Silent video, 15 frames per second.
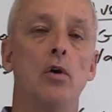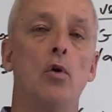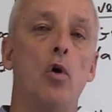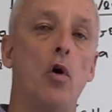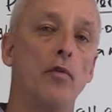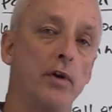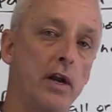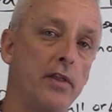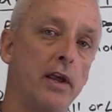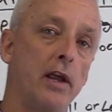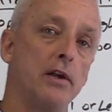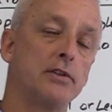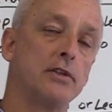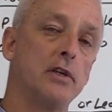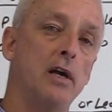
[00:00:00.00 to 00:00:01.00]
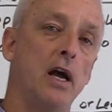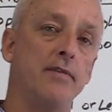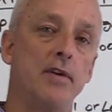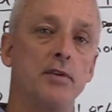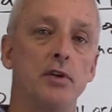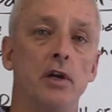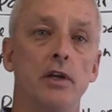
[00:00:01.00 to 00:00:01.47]
over anything else I've
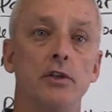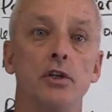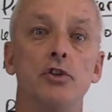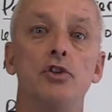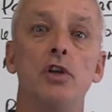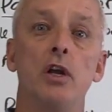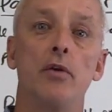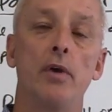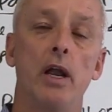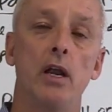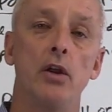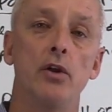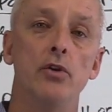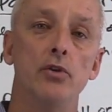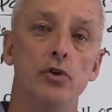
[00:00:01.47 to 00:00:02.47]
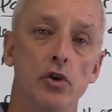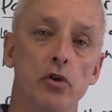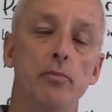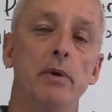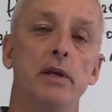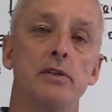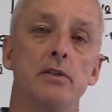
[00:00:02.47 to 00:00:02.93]
ever done to generate new
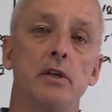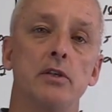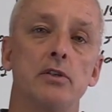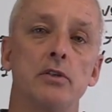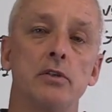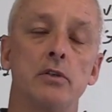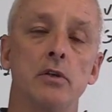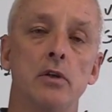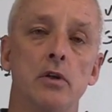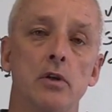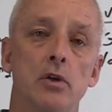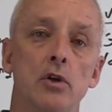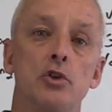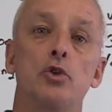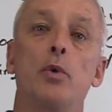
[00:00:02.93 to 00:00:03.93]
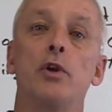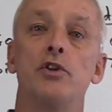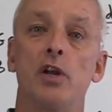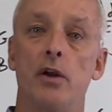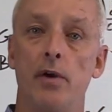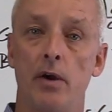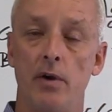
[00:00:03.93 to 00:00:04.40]
business so we can
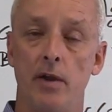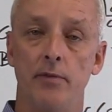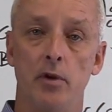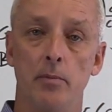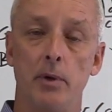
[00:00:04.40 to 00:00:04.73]
generate revenue.